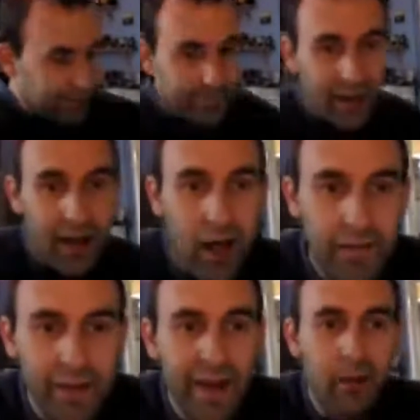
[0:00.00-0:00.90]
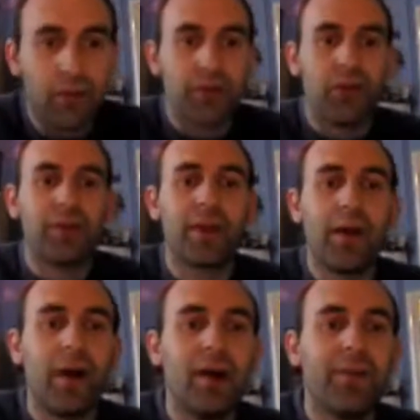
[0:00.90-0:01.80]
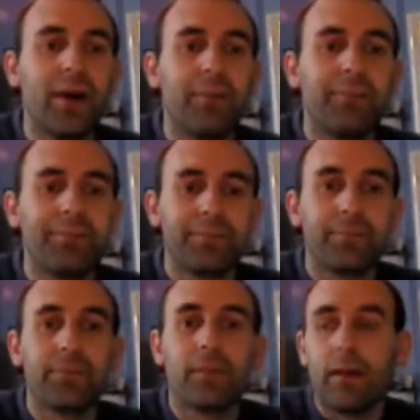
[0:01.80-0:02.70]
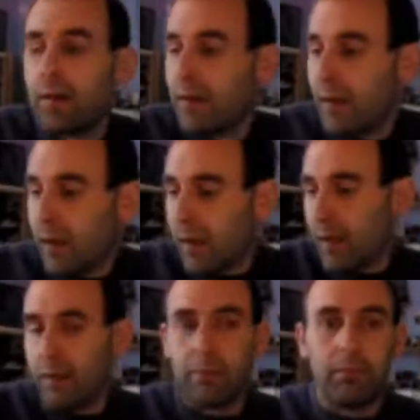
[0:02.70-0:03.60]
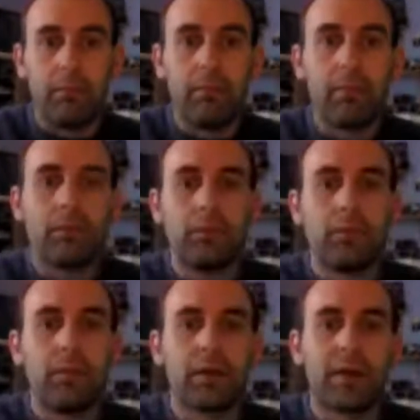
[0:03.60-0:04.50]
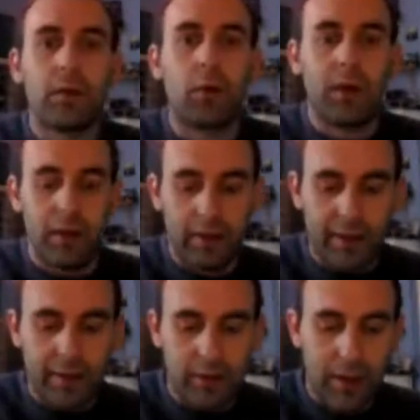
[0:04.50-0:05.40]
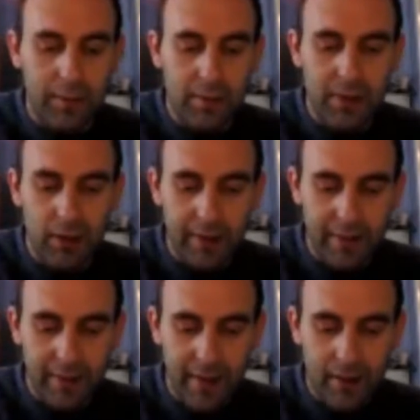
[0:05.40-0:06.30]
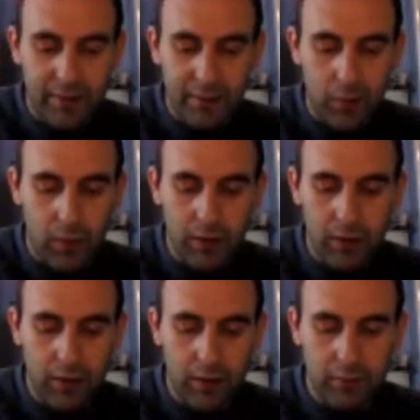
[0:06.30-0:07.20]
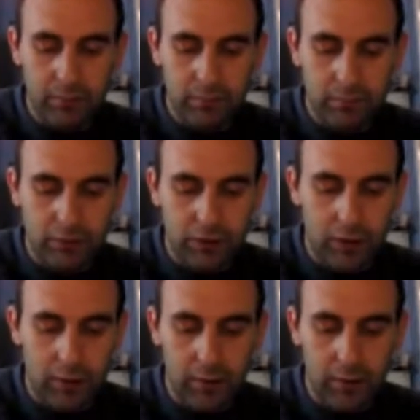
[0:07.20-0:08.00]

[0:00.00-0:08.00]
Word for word: uh, hopefully that will sort of go over. Um, let's have a quick look then. So how many we got in there now? Let's have a quick look. See what?